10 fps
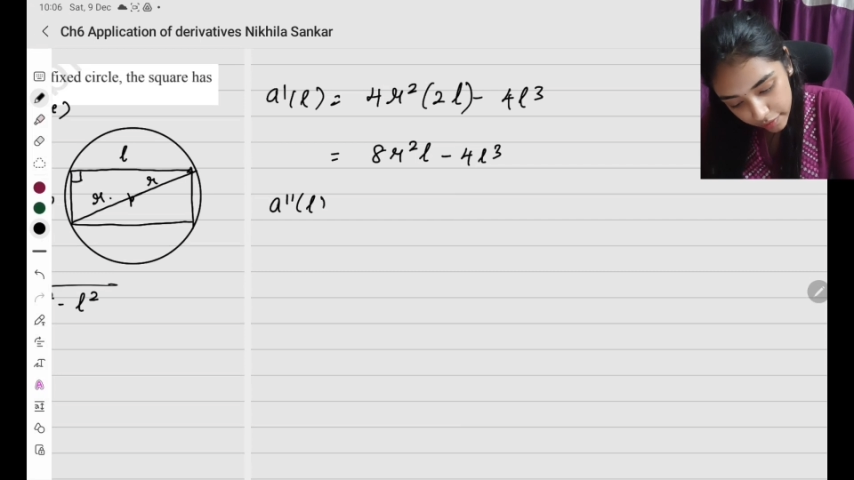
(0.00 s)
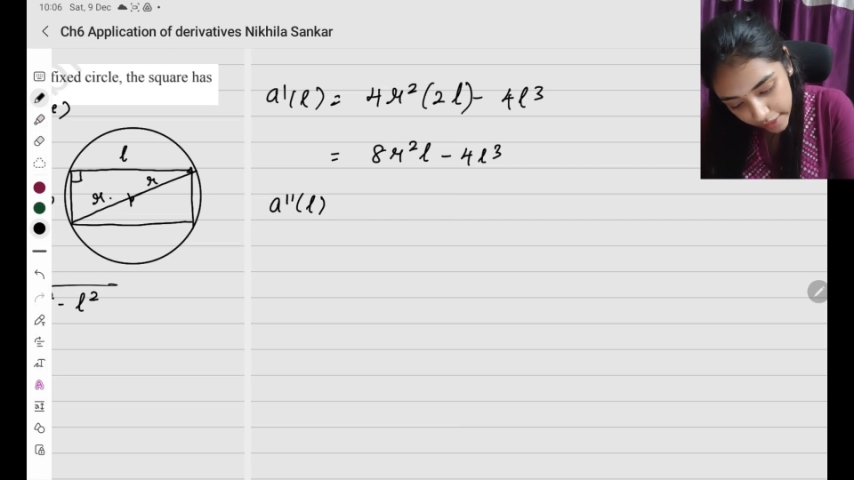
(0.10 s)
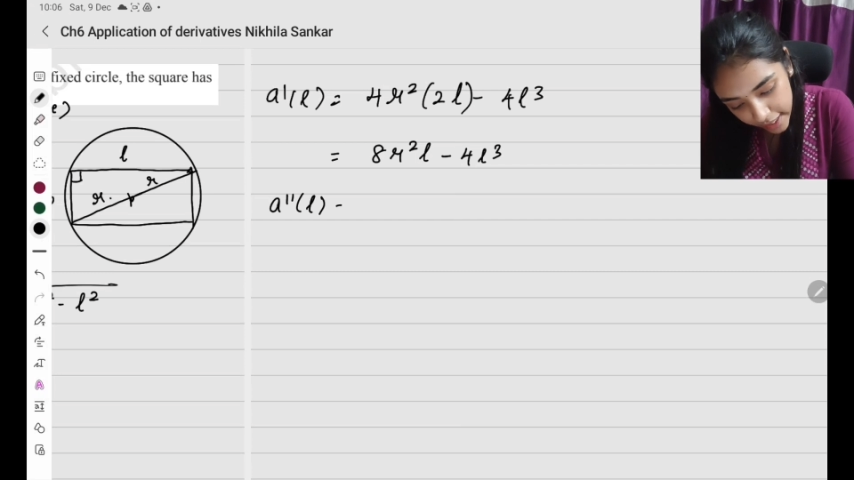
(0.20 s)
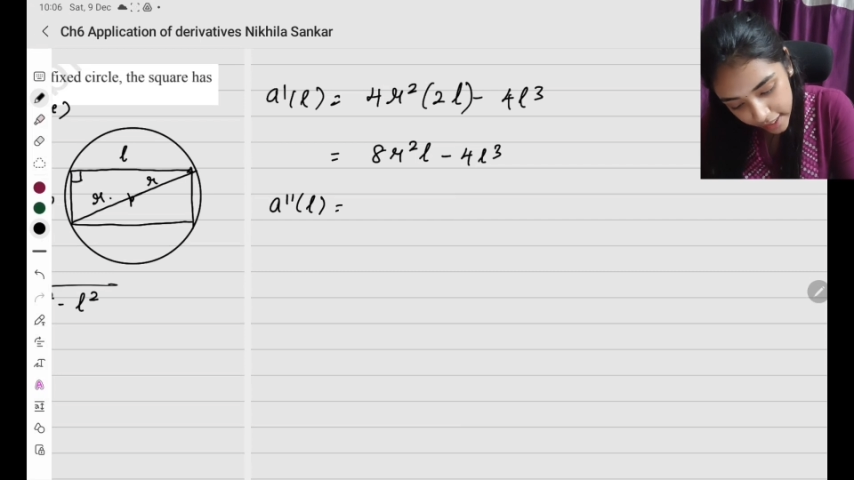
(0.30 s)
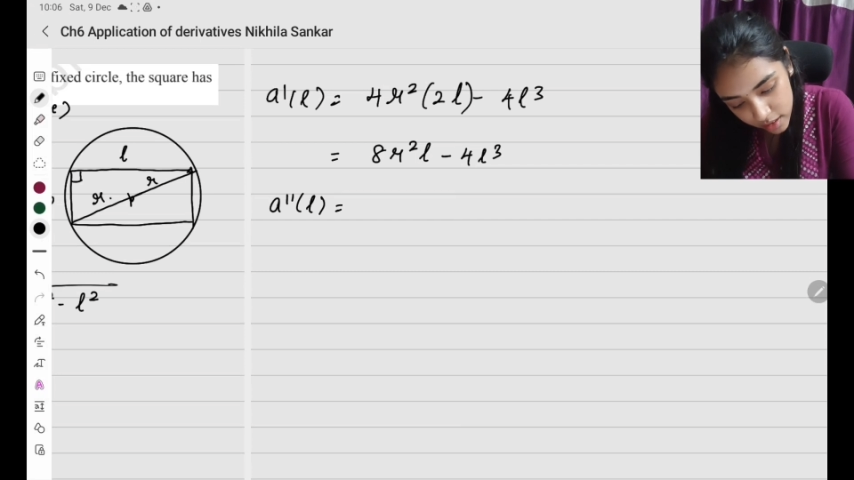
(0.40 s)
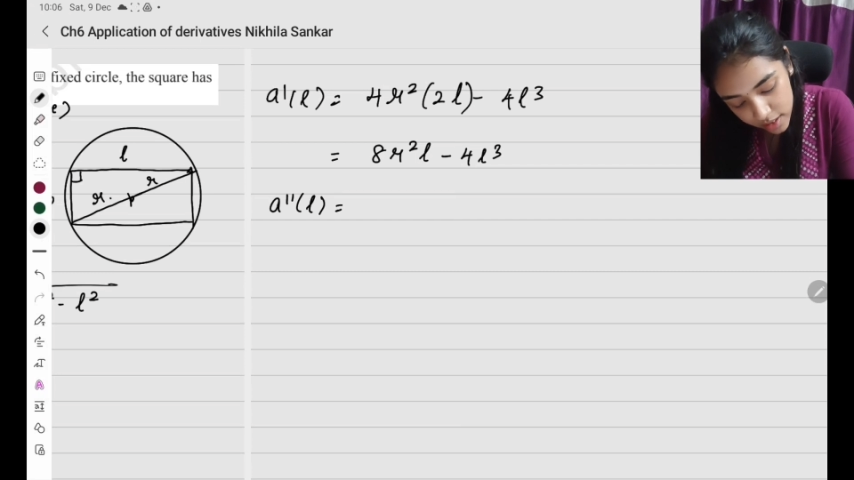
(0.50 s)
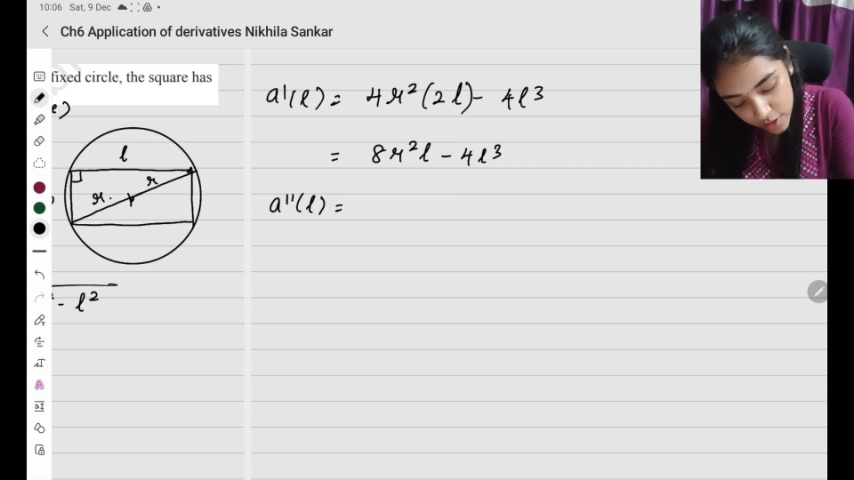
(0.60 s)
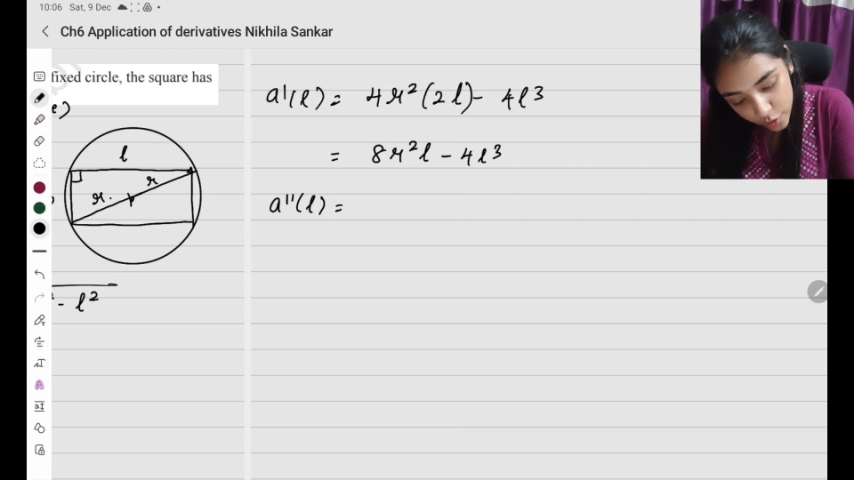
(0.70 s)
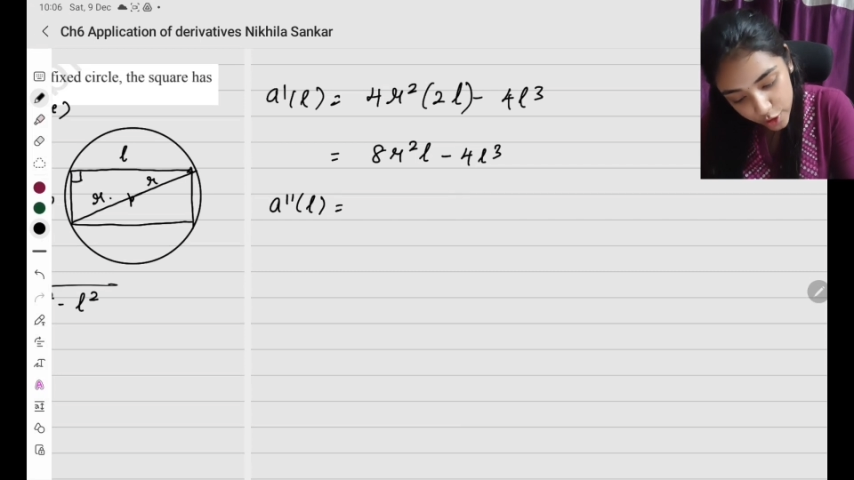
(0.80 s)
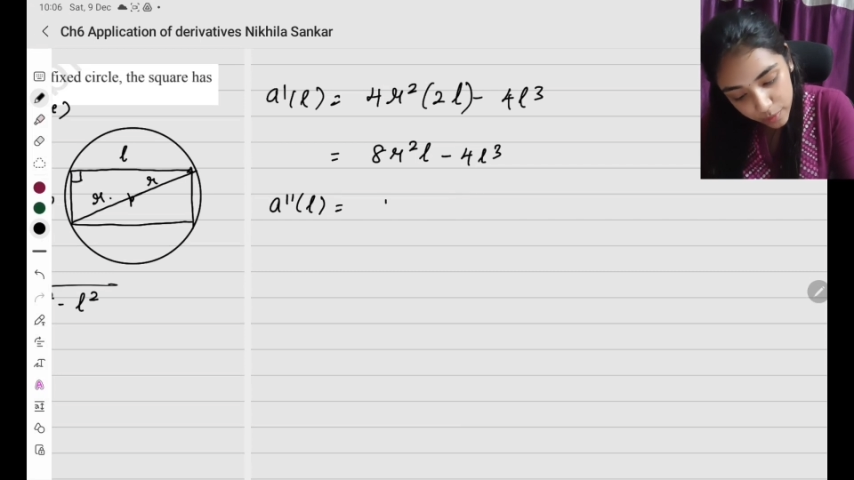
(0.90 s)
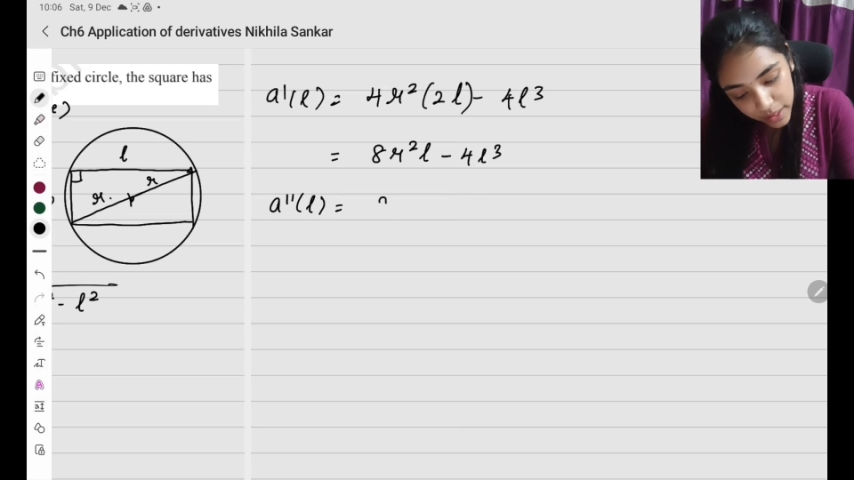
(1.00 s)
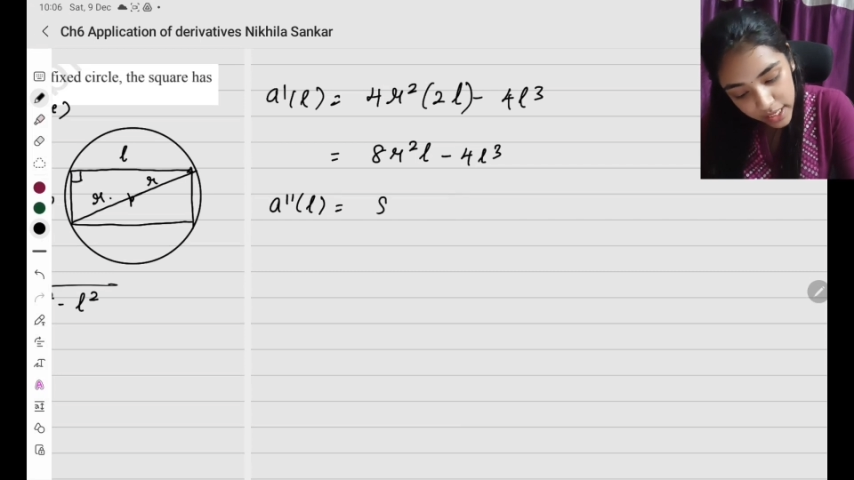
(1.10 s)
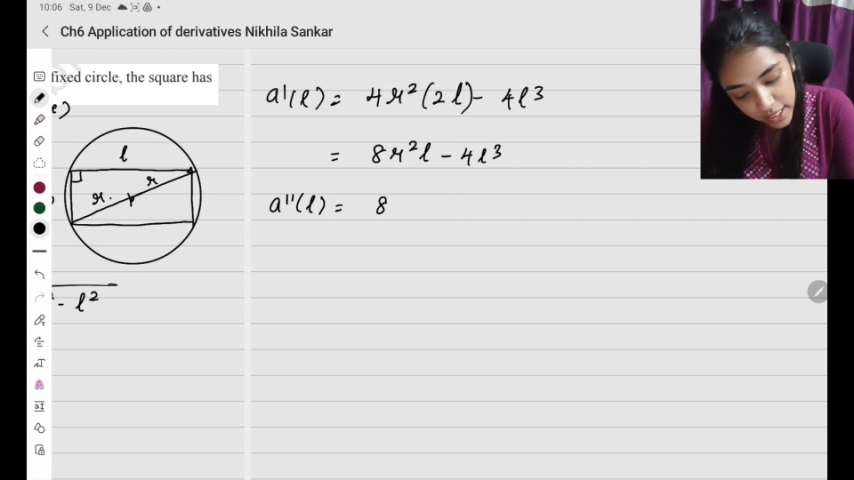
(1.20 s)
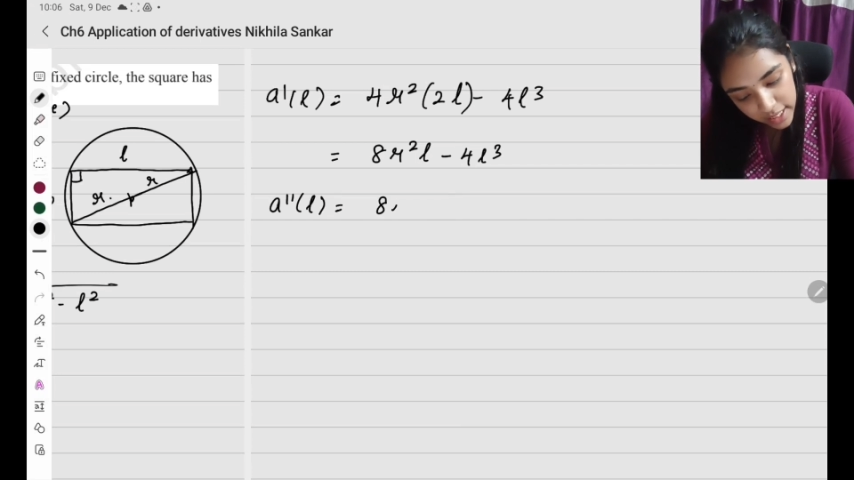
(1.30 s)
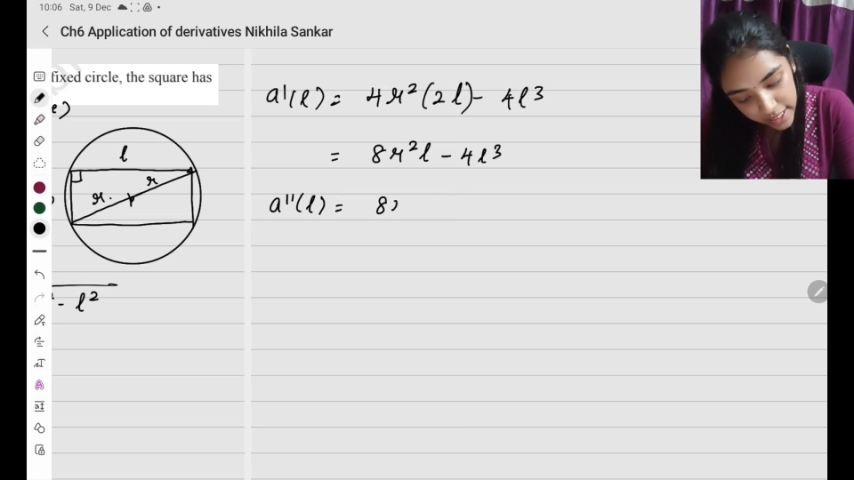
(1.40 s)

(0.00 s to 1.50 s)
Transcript: L is going to be